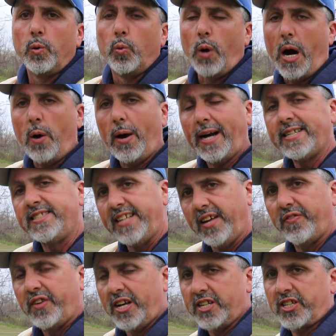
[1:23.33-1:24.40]
How I
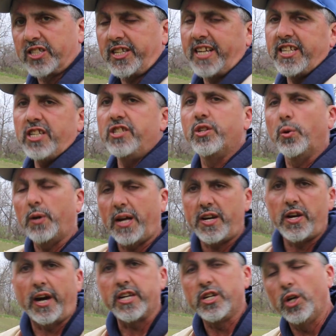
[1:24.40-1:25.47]
did this, because I didn't do it at
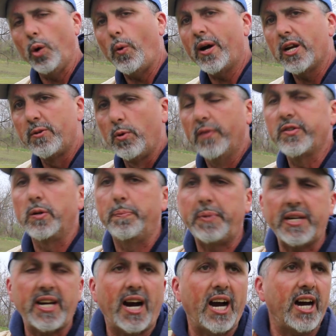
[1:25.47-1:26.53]
night. You don't want to move your
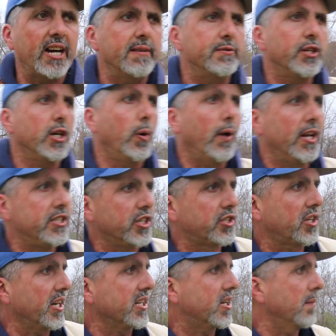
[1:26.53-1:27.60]
beehives. You don't want to
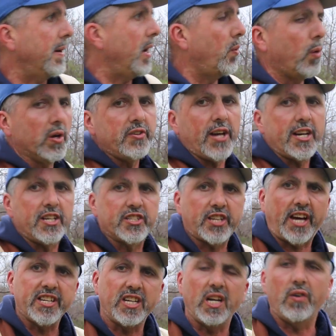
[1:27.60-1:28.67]
just like come out one day and
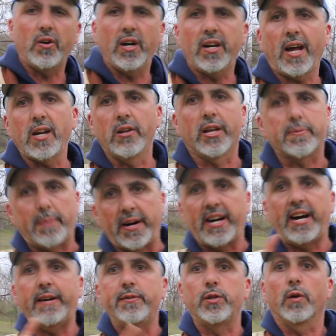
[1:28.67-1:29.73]
decide, you know what, I don't like my
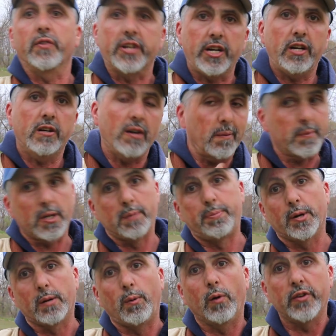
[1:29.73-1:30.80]
hives over here. I'm going to
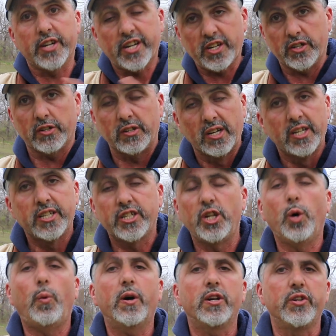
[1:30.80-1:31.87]
put them over here. You
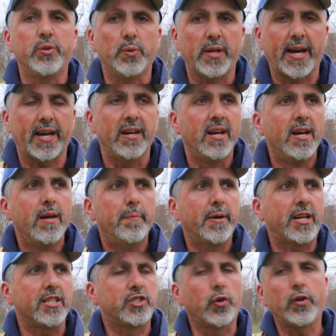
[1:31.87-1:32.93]
don't want to do that,
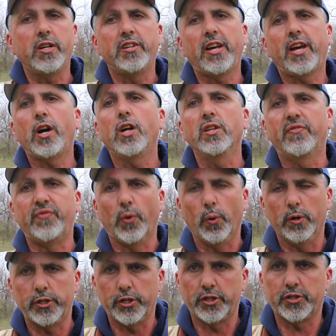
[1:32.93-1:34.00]
because during the day all the
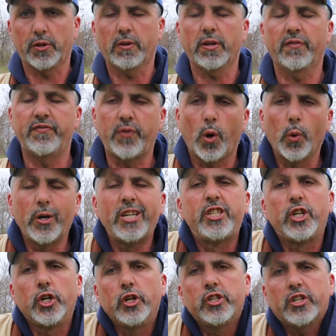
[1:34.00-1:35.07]

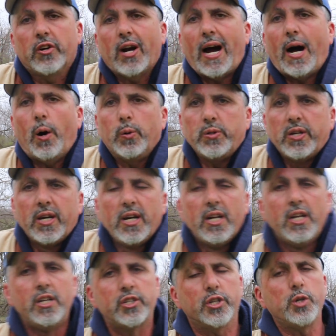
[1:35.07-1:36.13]
foragers are out.
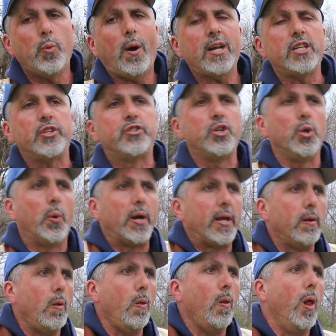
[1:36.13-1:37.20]
So you want to do
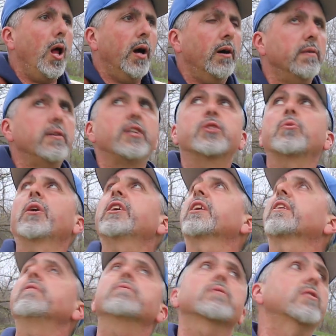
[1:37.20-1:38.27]
it. It's raining.